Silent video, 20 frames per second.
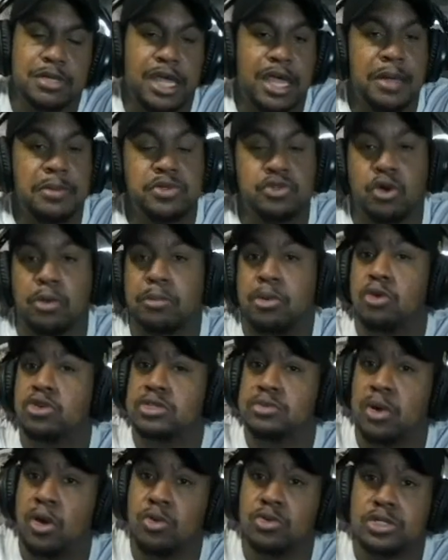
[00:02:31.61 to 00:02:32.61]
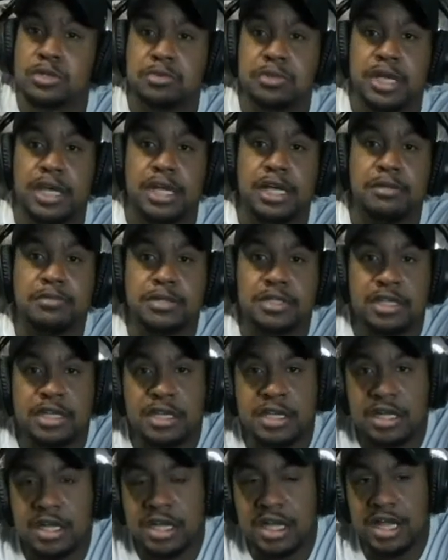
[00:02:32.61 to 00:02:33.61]
games or postpone some games.
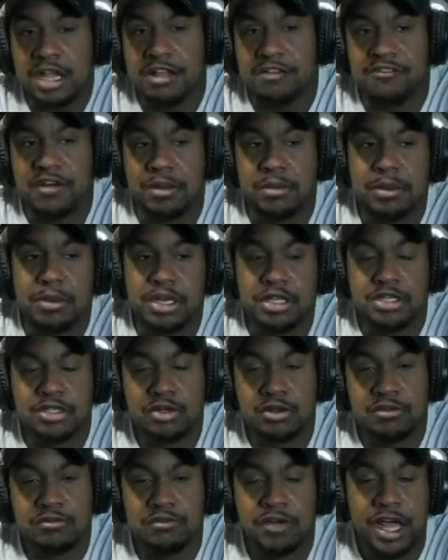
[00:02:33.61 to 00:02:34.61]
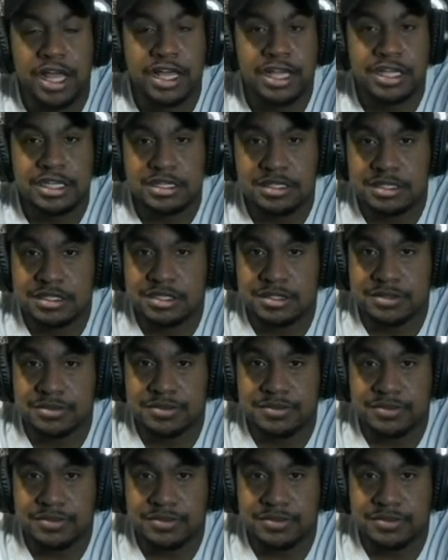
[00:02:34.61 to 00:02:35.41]
If I'm a Minnesota Vikings